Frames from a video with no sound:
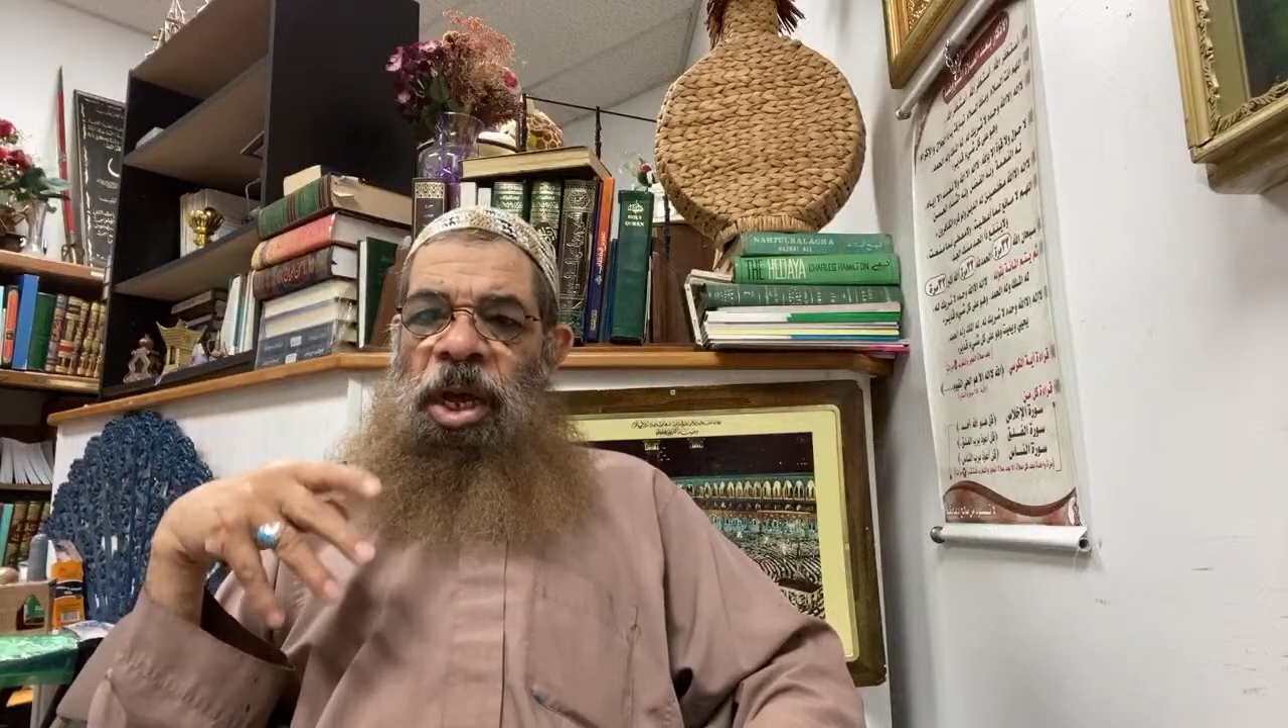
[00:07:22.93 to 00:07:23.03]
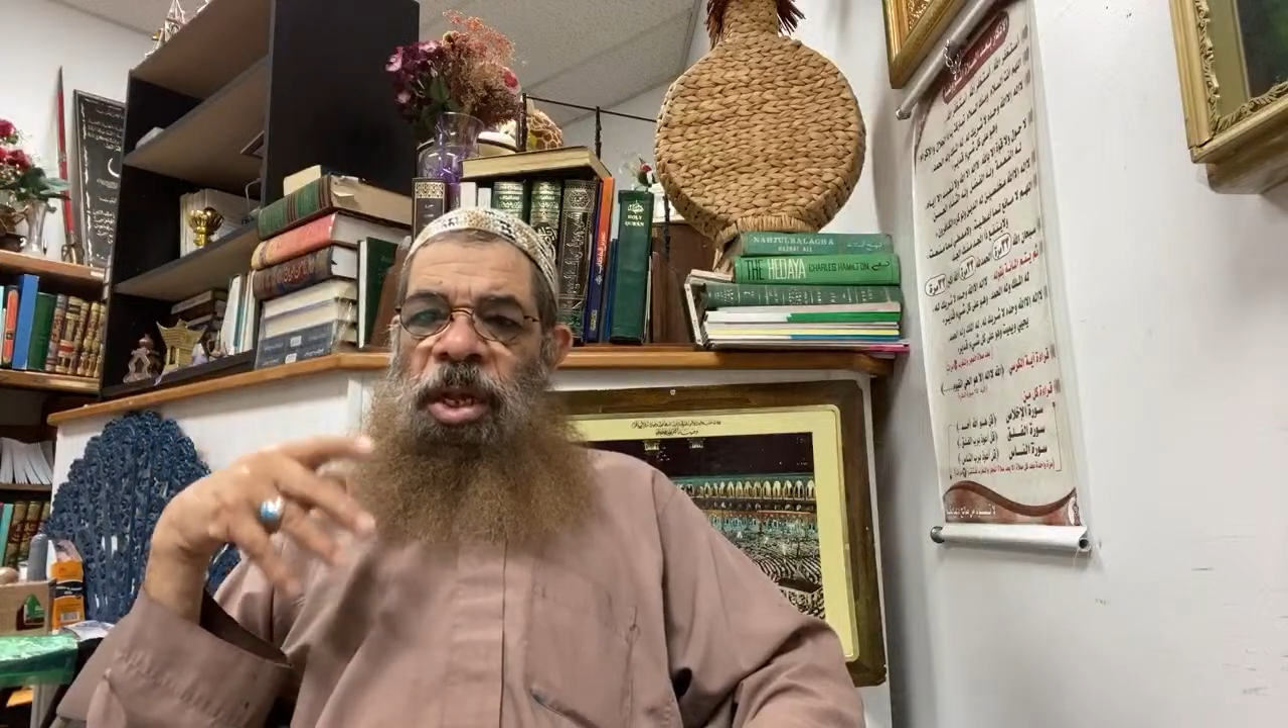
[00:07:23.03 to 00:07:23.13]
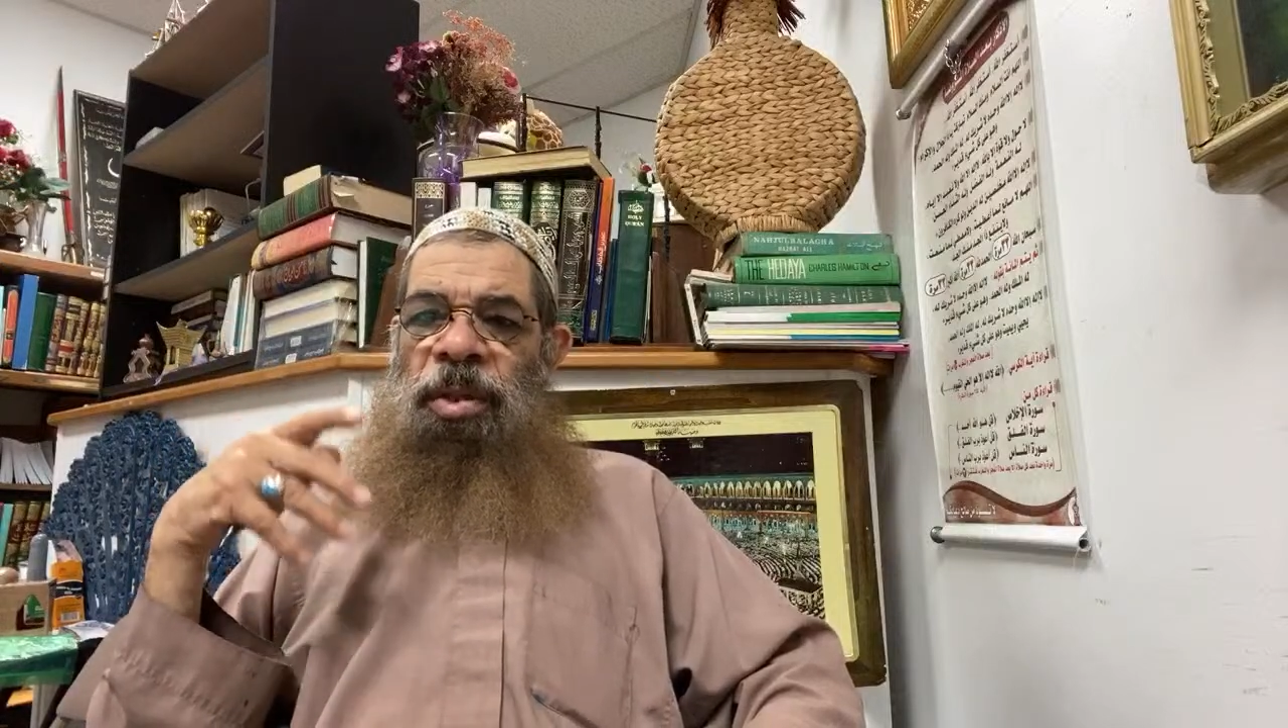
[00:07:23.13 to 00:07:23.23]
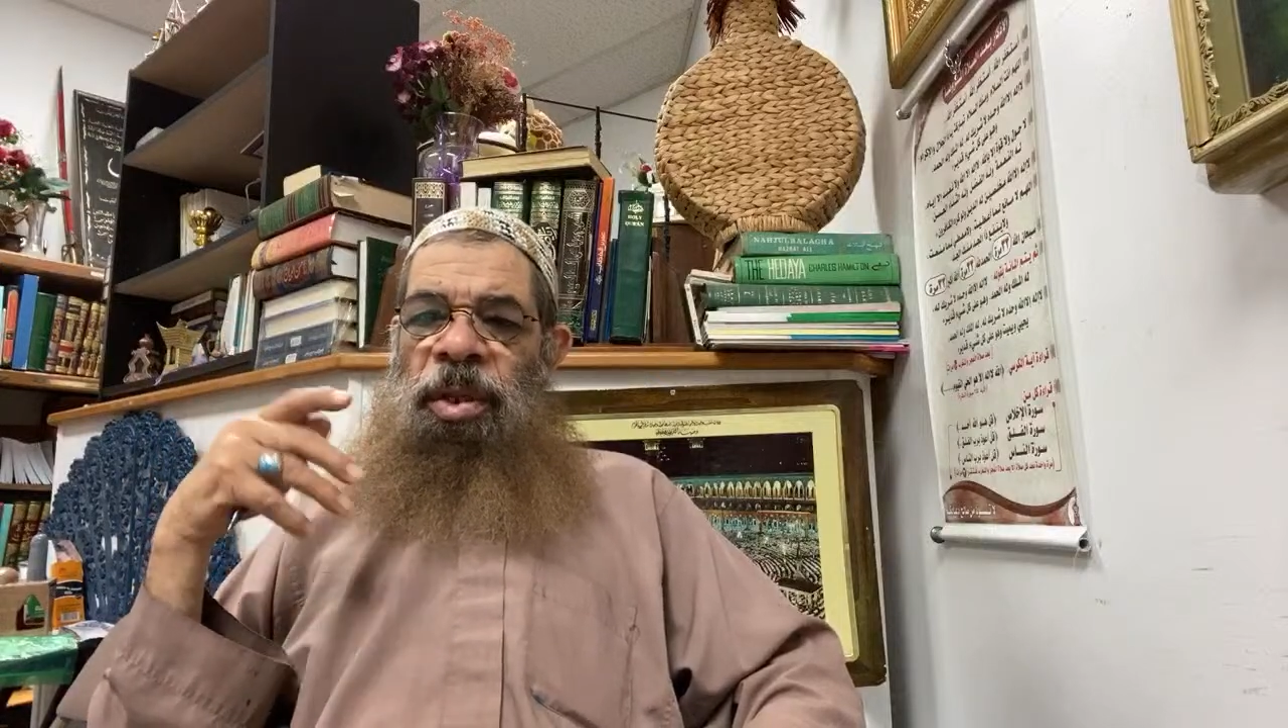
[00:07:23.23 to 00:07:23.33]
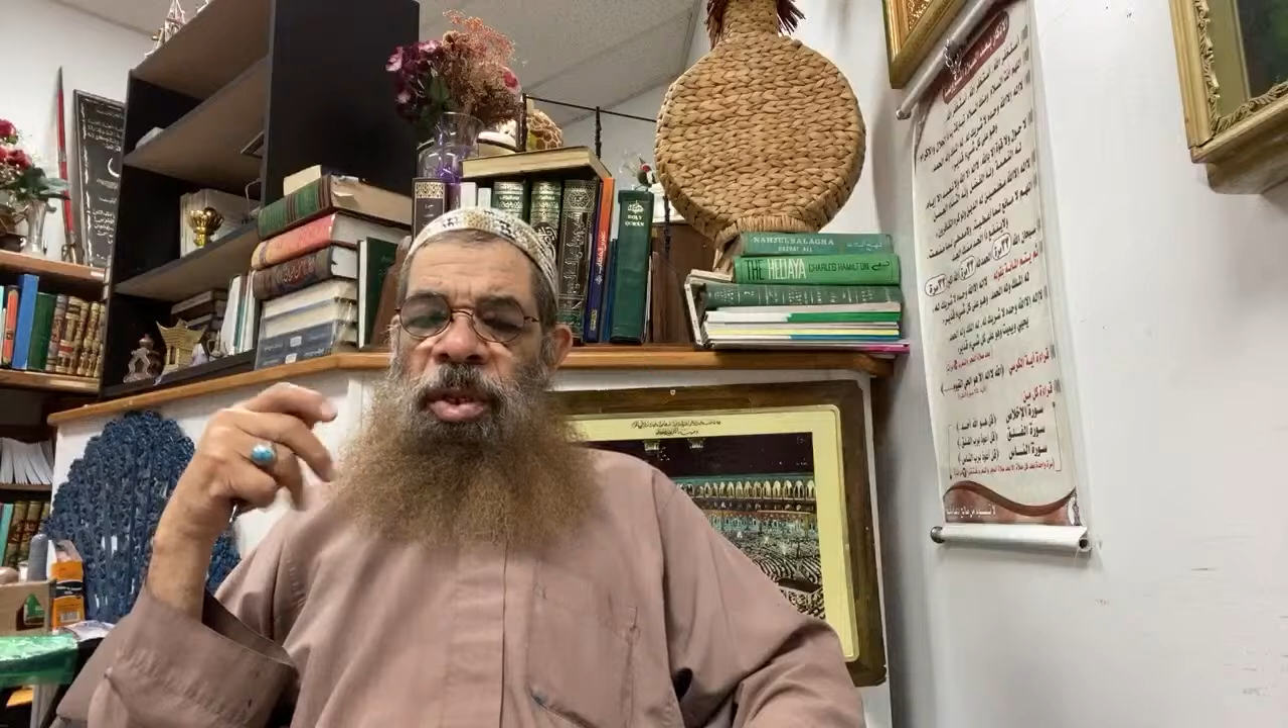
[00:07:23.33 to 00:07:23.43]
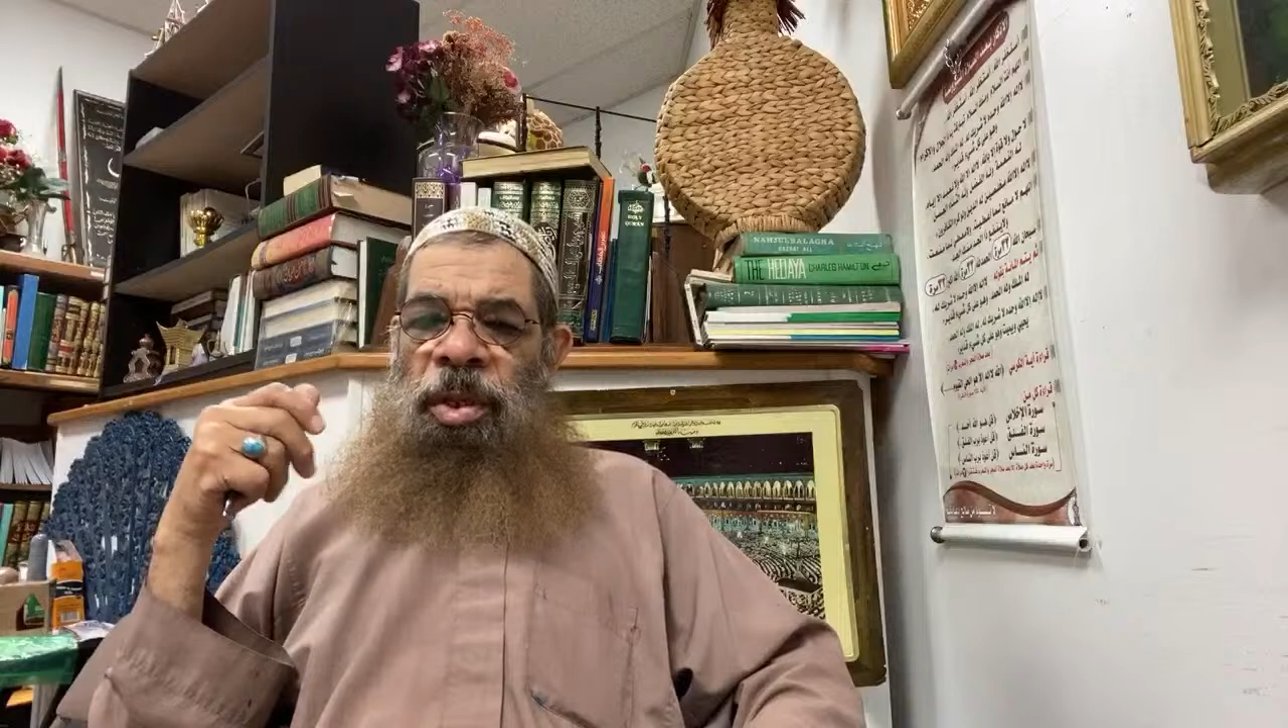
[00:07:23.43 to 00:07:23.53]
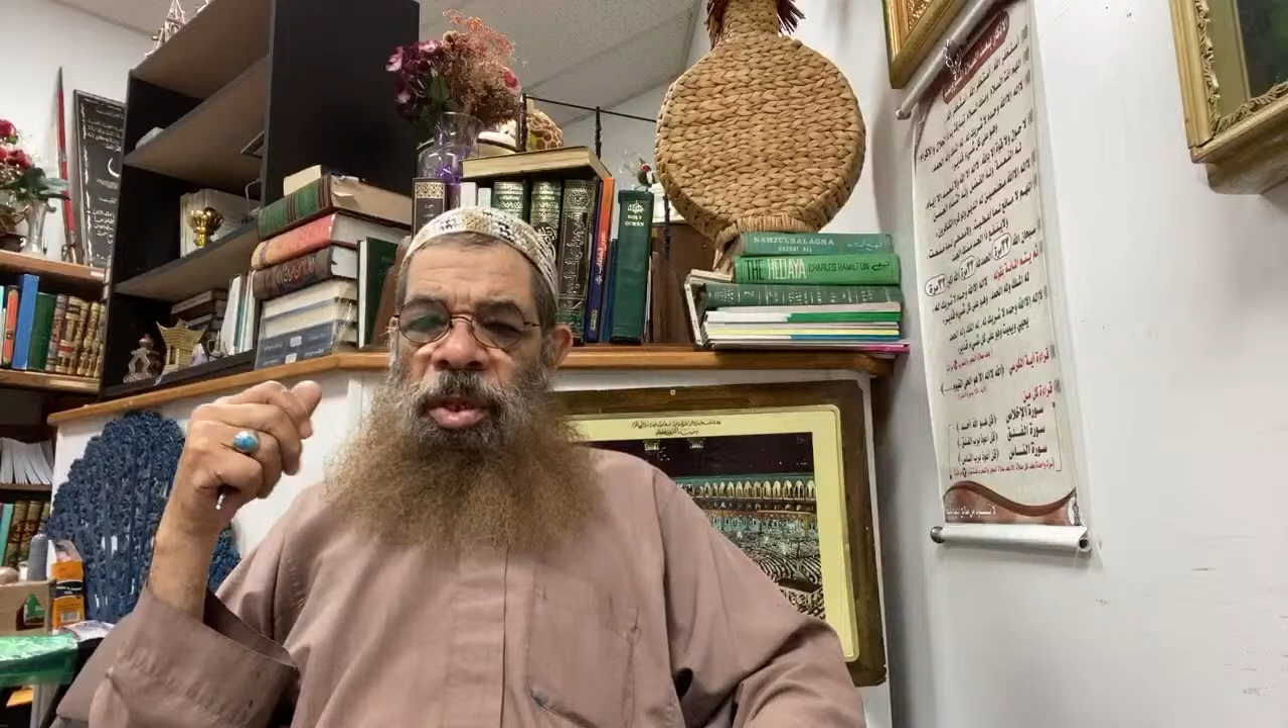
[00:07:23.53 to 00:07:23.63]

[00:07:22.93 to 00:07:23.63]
and